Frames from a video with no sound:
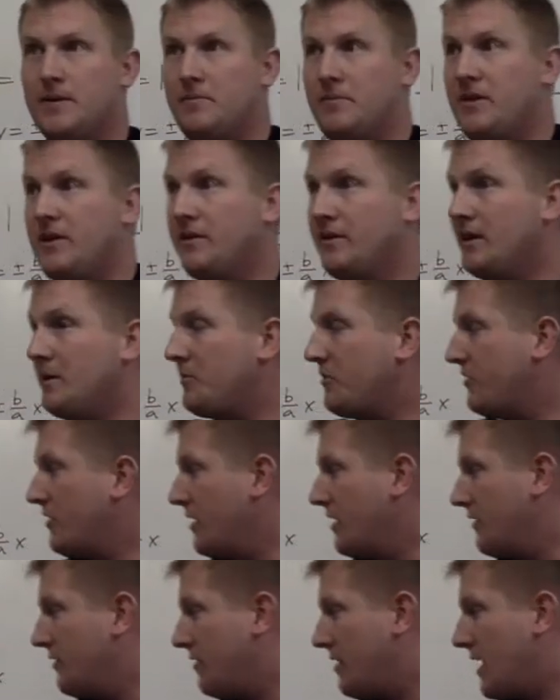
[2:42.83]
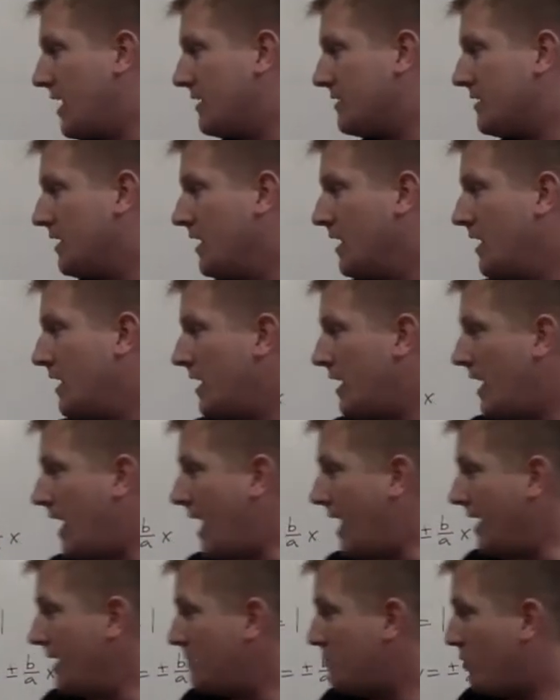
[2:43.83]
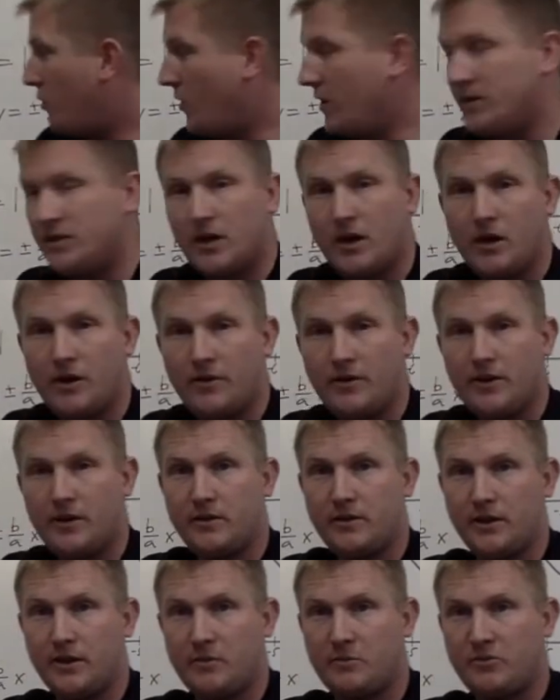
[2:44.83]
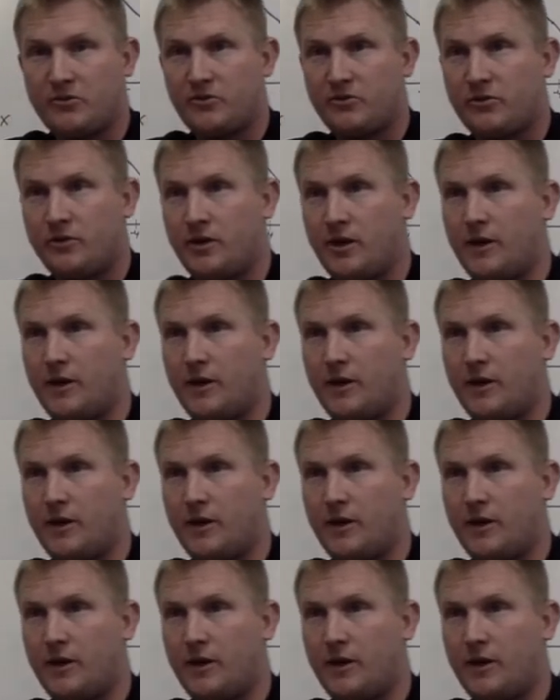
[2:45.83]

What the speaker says: the ellipse is that any point on the ellipse,